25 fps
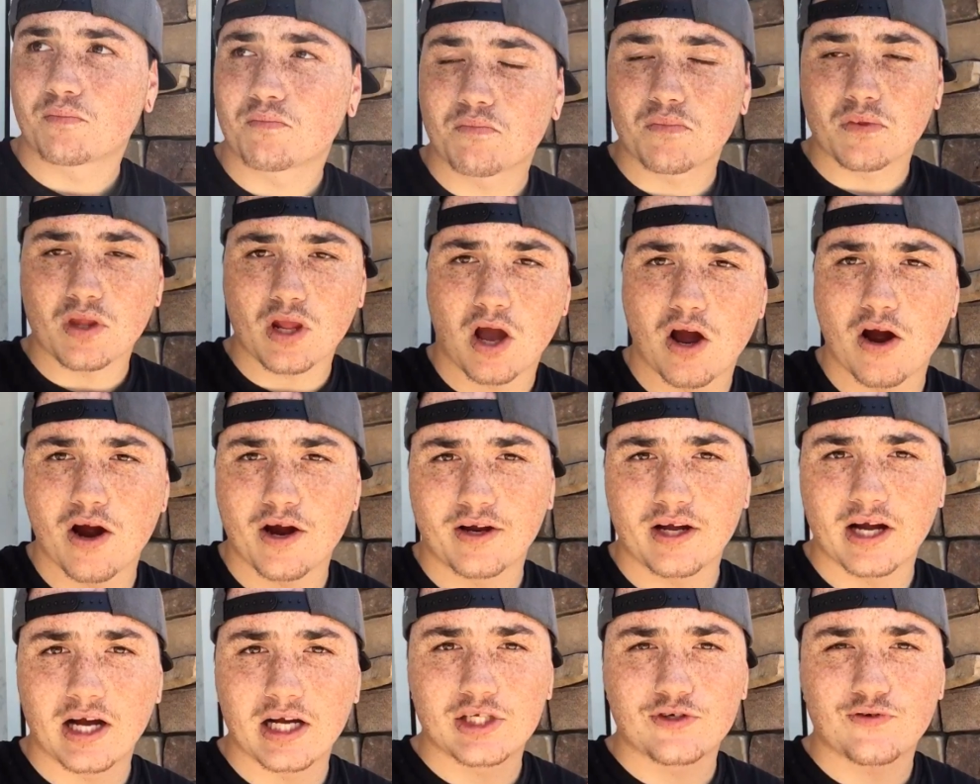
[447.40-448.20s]
it.
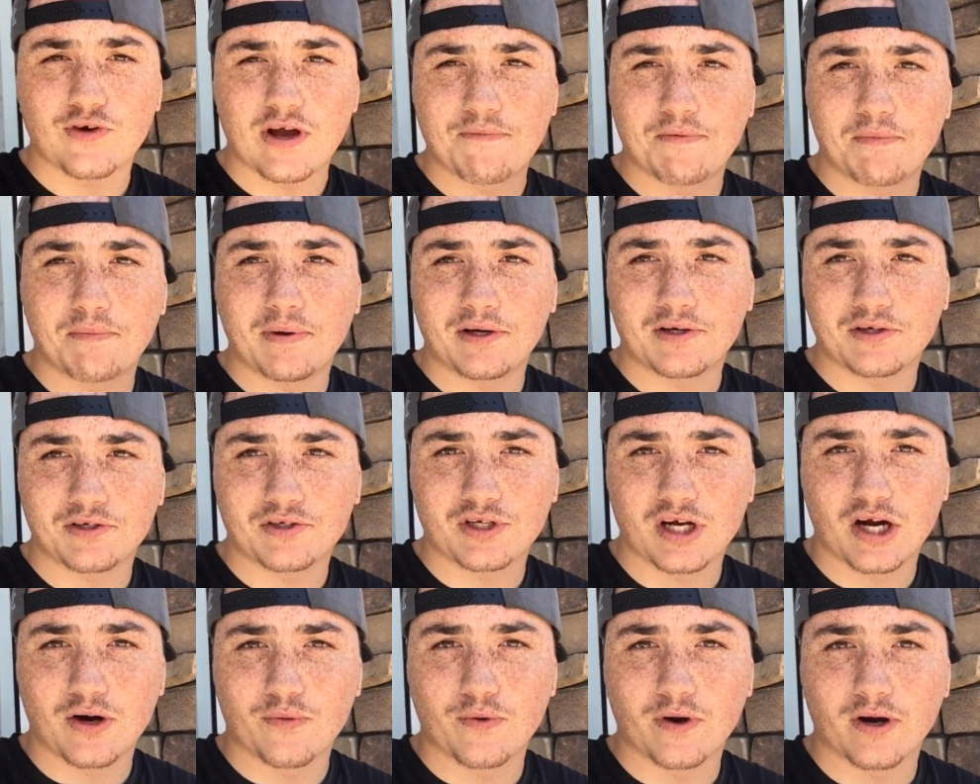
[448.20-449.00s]
Alright guys, so I'm about to
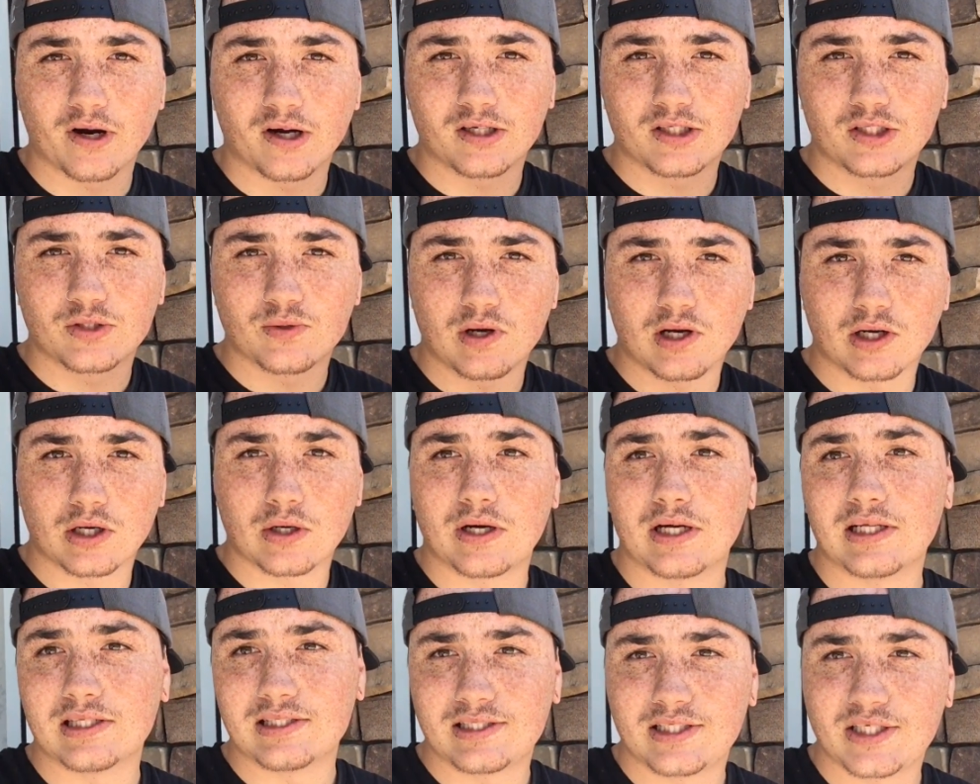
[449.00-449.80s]
start work, so I'll go
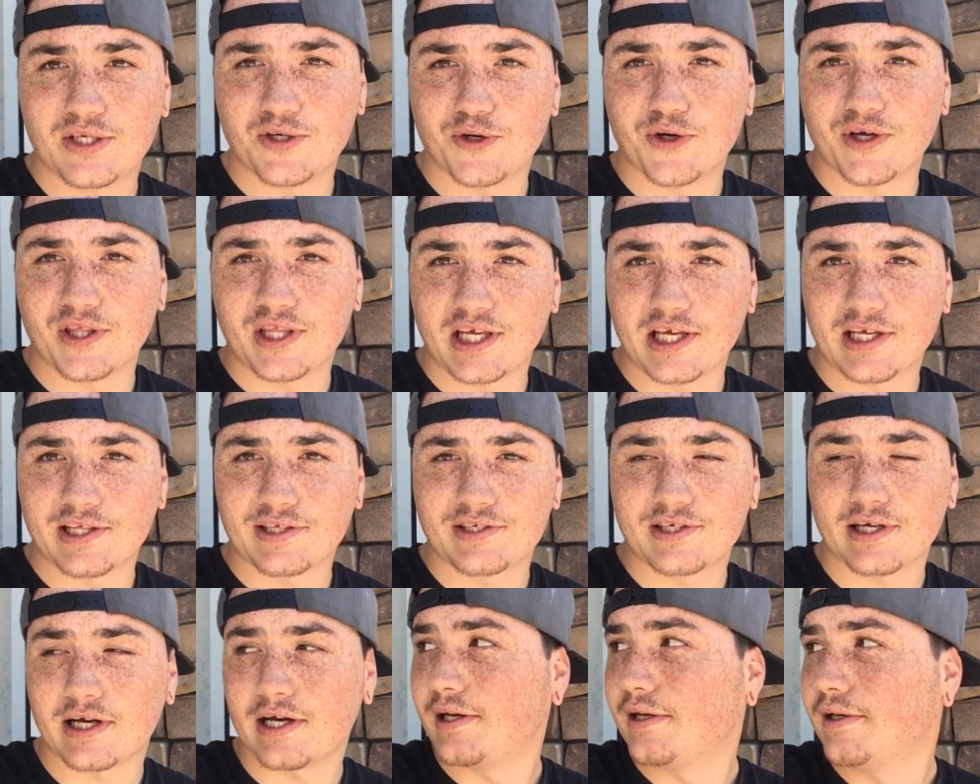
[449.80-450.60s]
ahead and see you on the
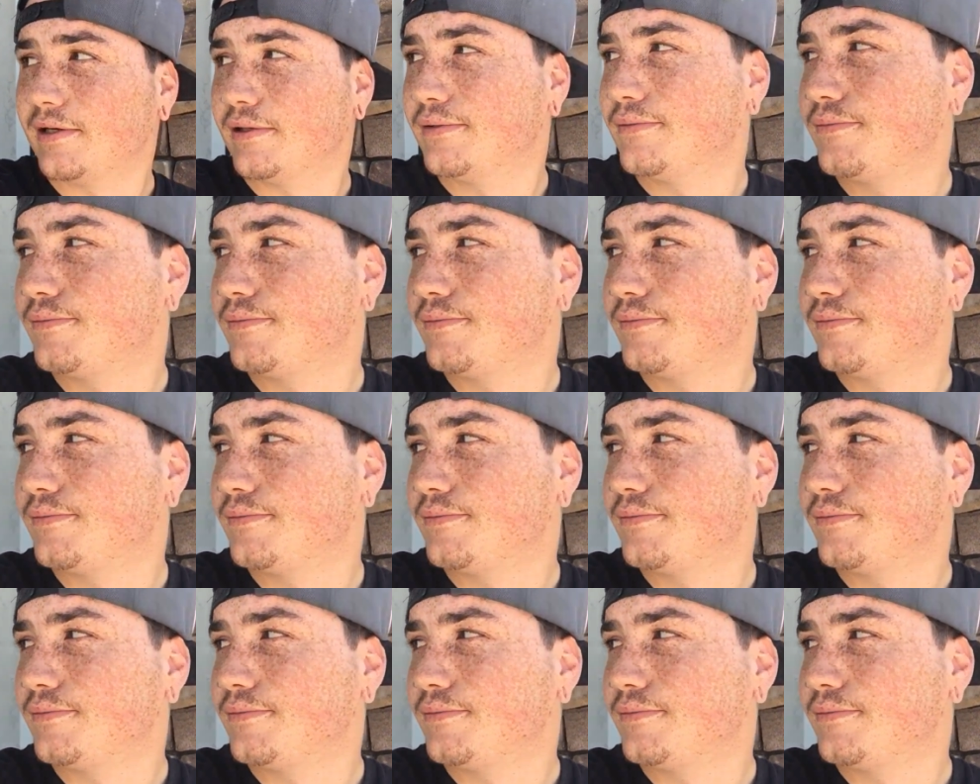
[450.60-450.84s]
inside.